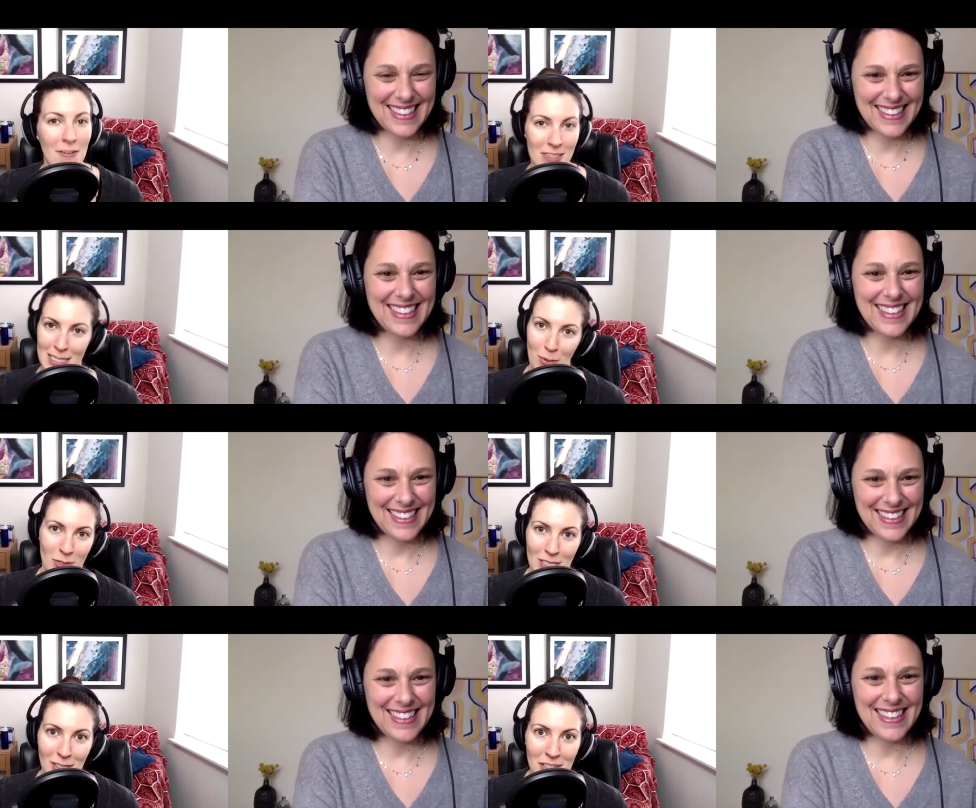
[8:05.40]
Speaker 1: is supposed
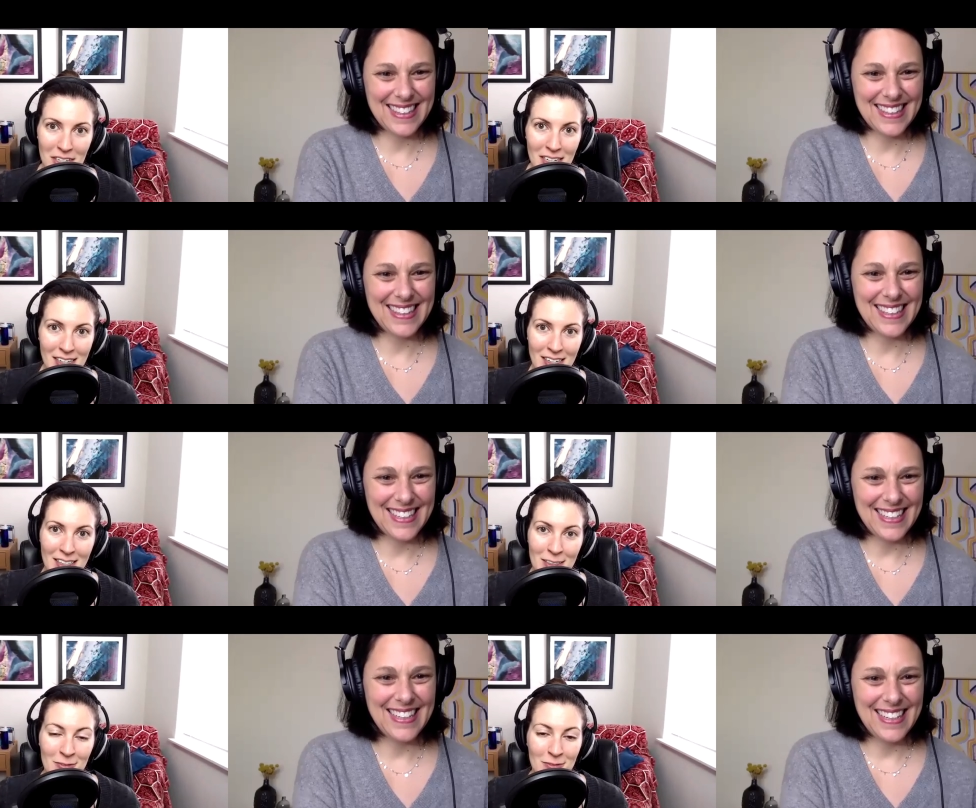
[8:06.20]
to look.
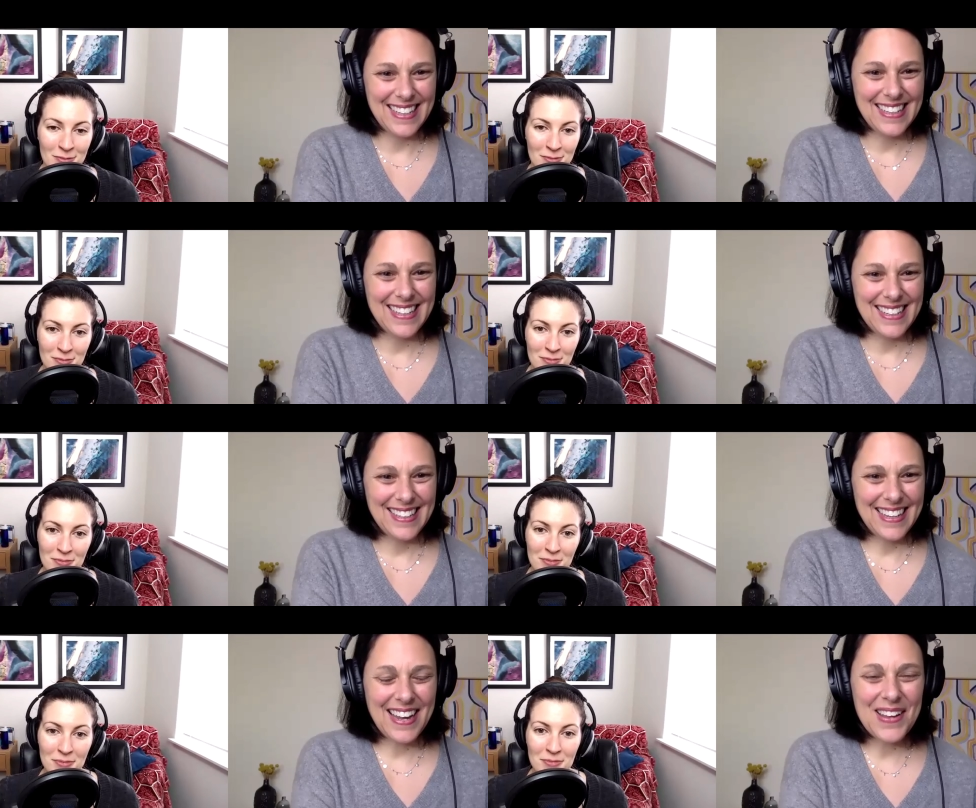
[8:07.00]

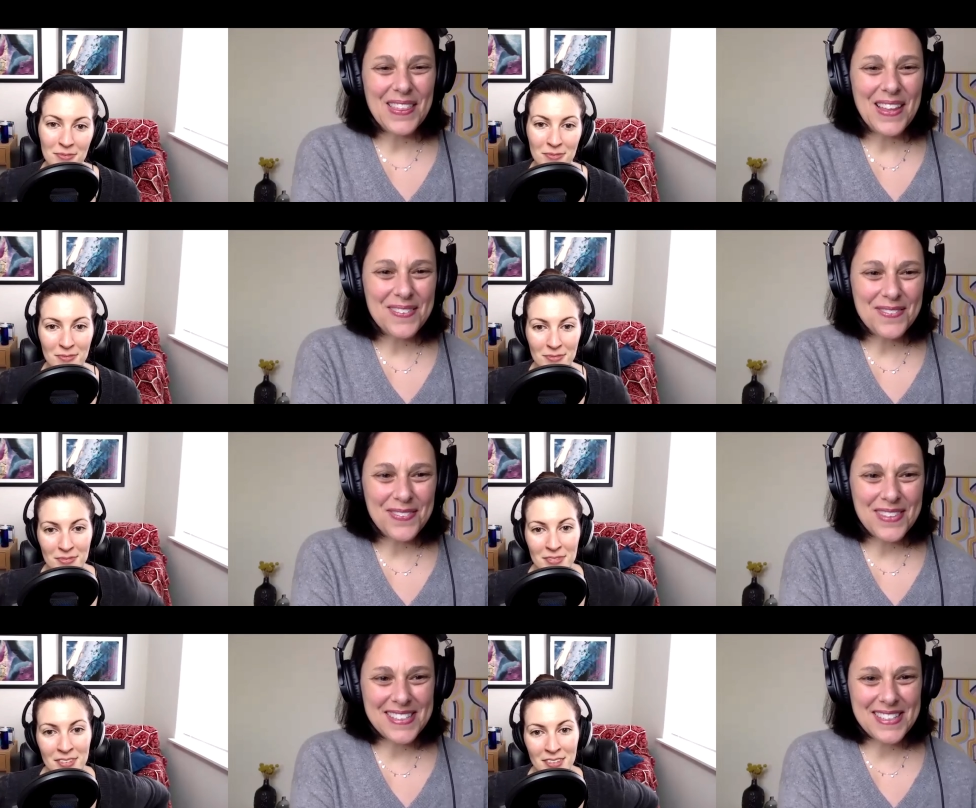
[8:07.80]
Speaker 2: Yeah, I
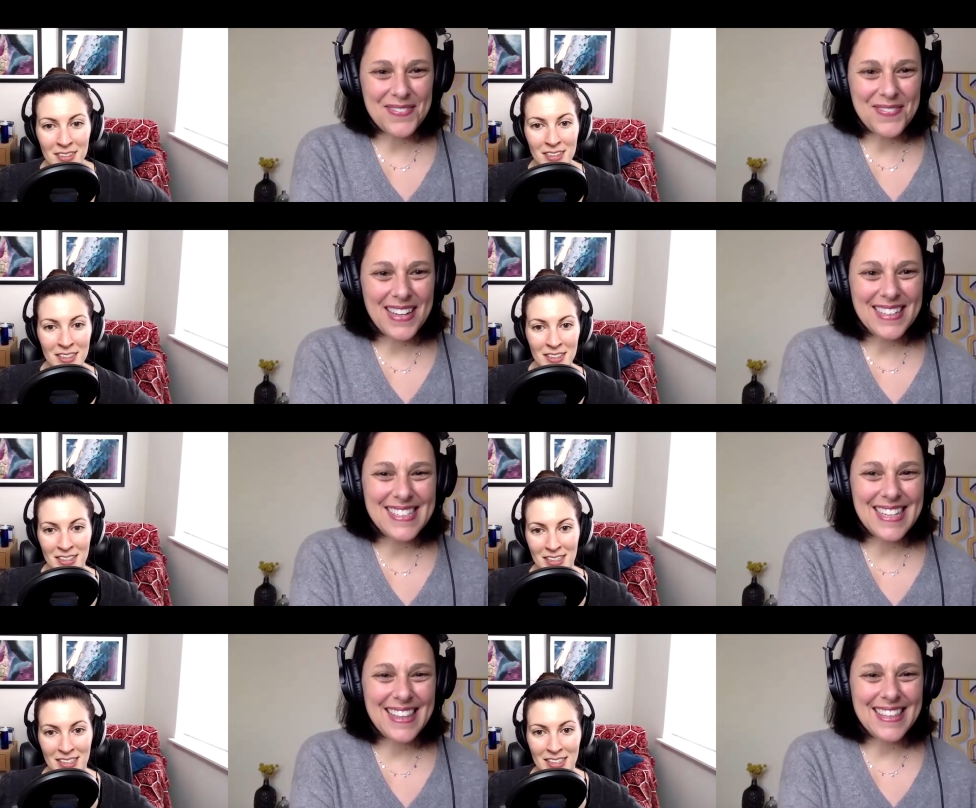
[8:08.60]
love this
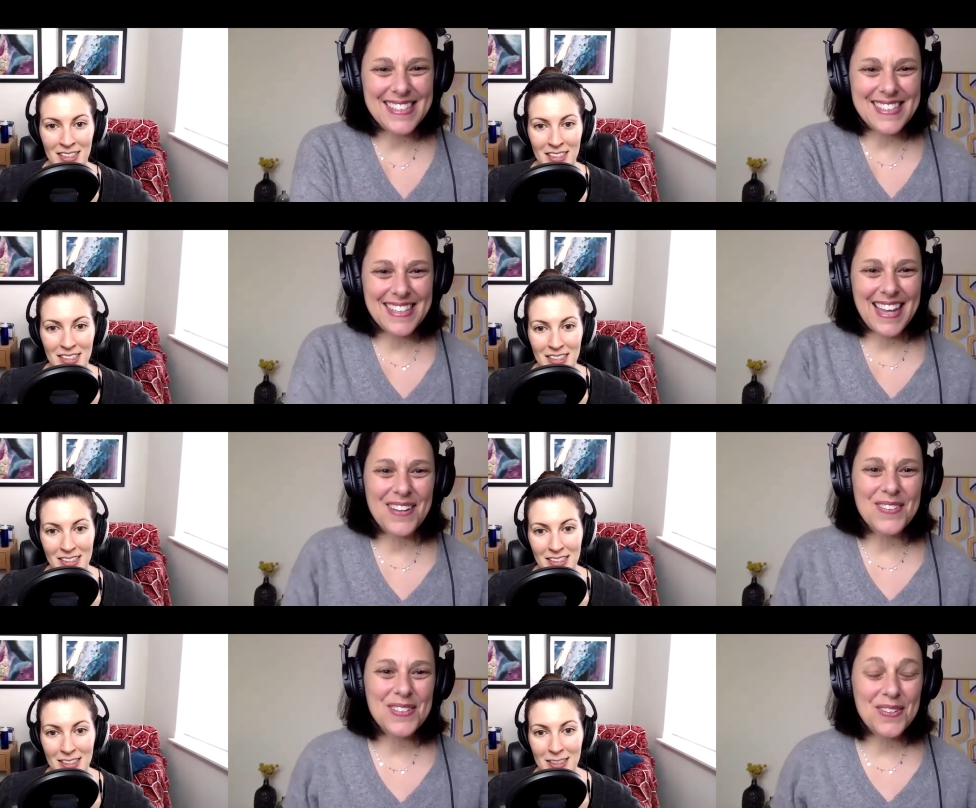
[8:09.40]
advice and this
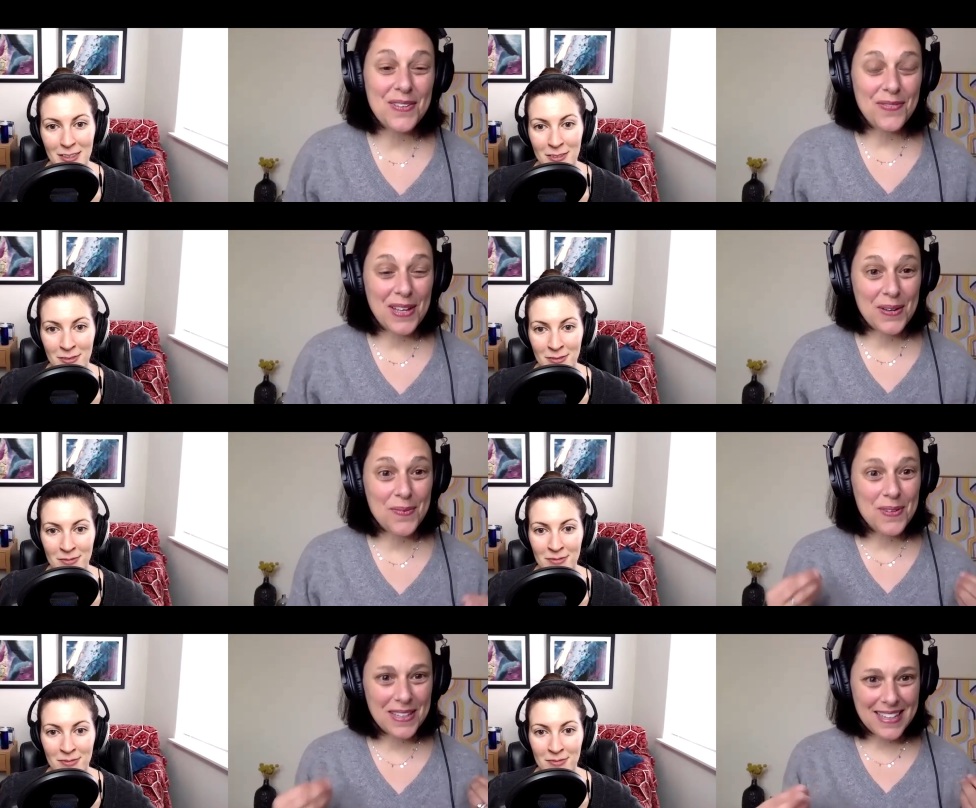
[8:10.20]
counsel of like
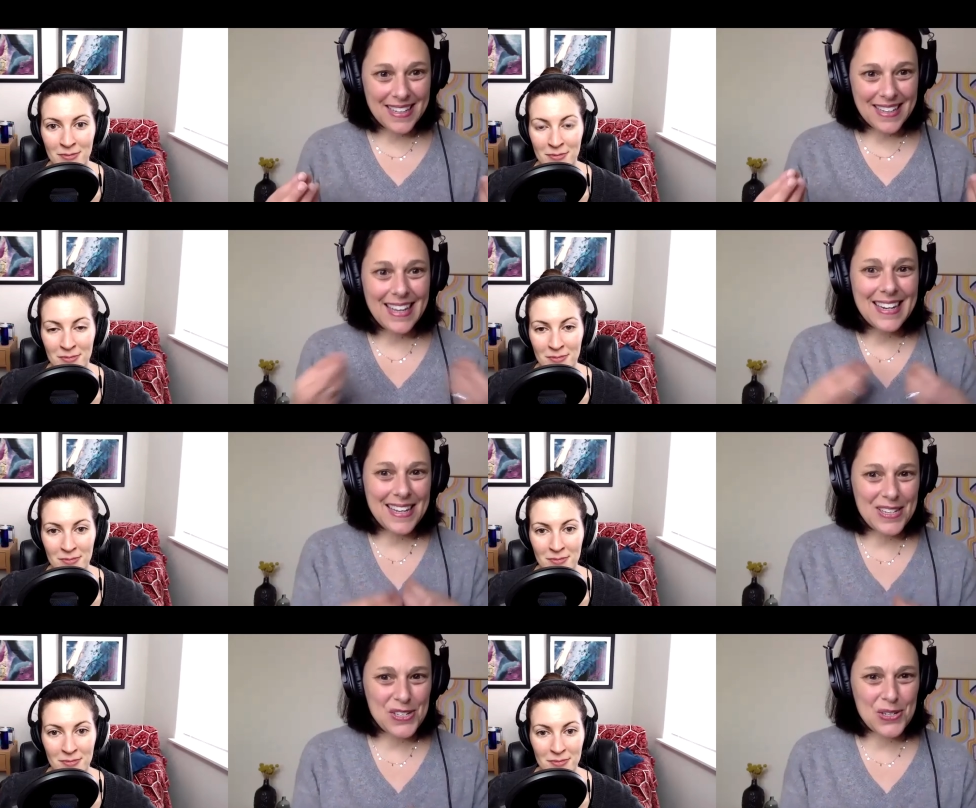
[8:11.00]
really
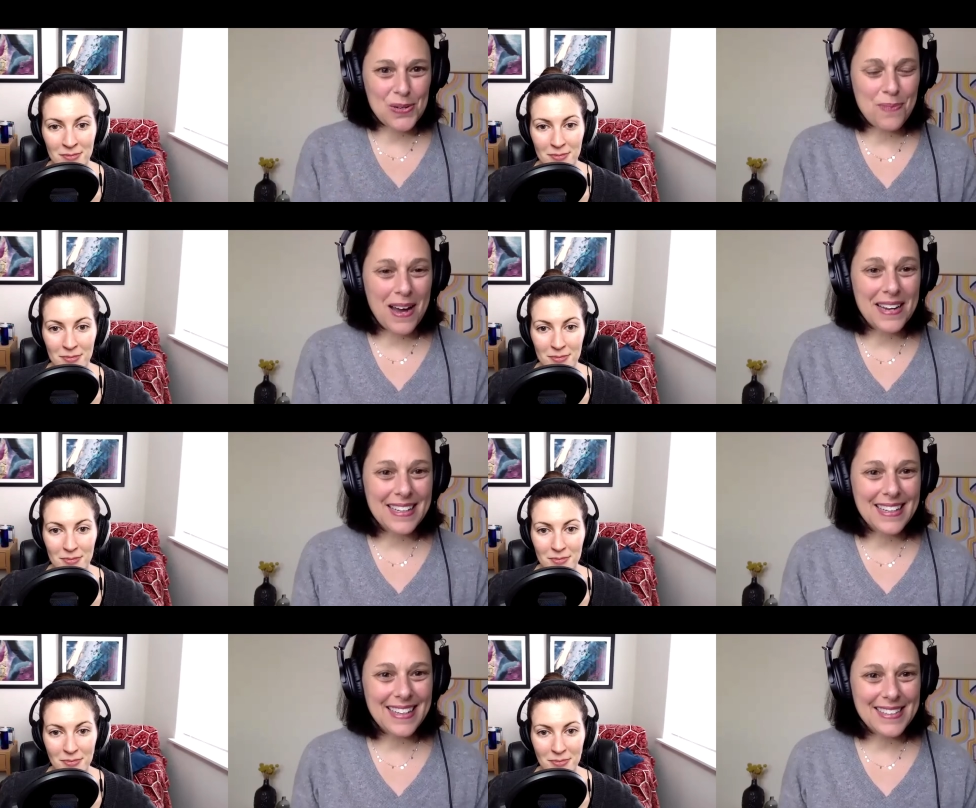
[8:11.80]
getting into your
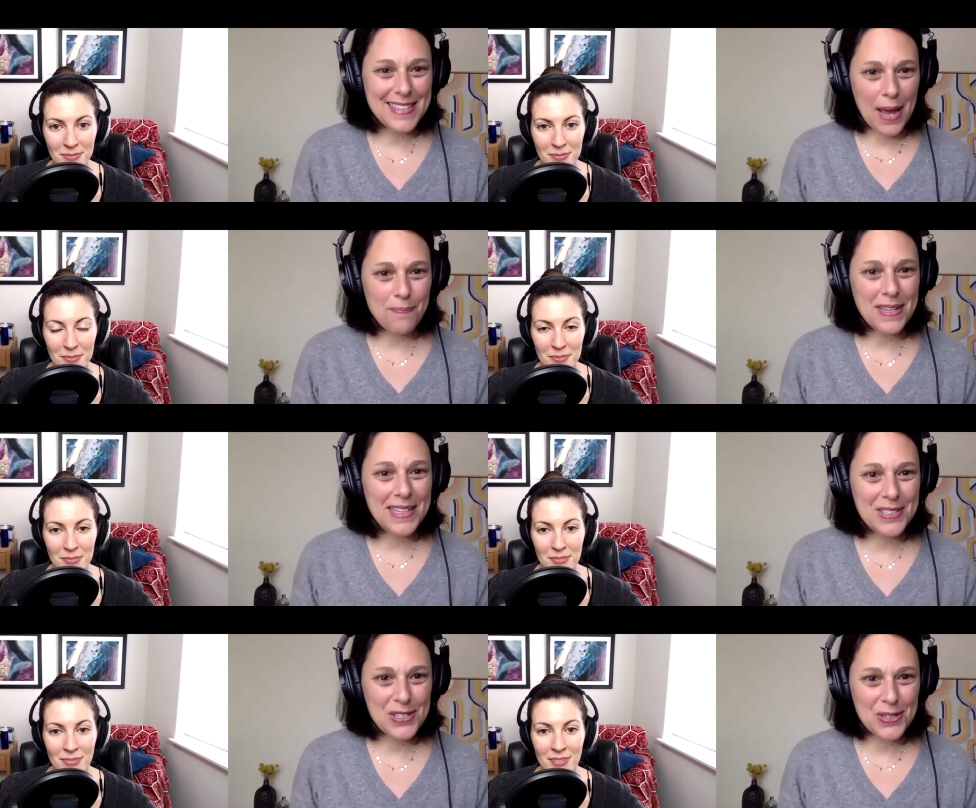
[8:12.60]
body and
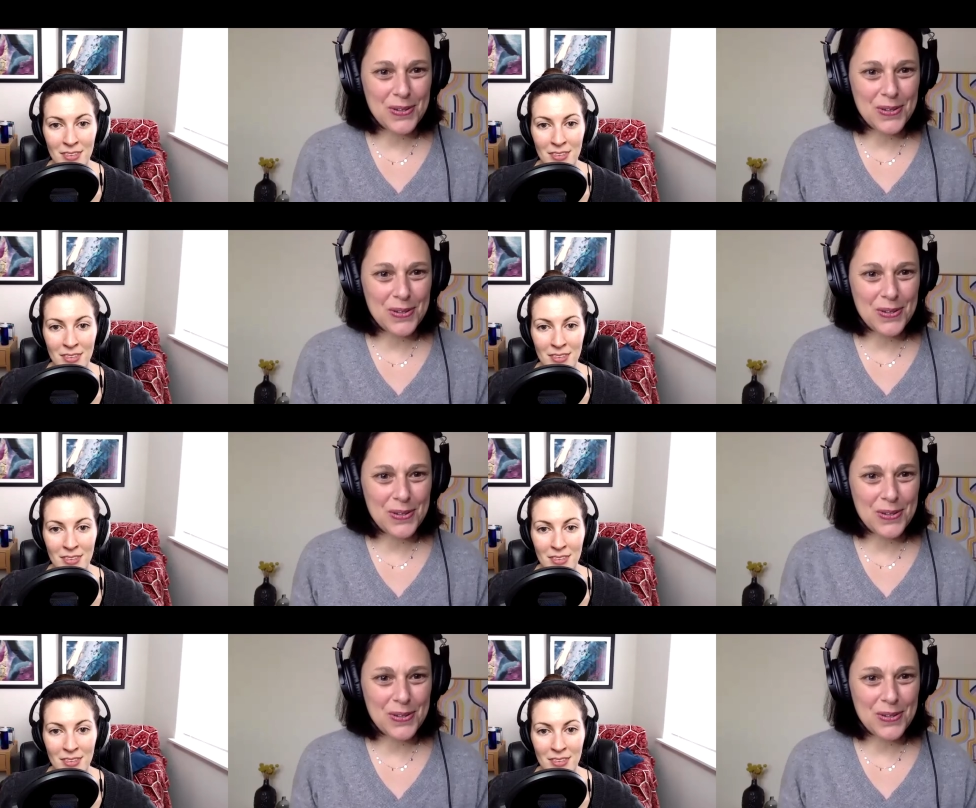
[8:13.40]
tapping into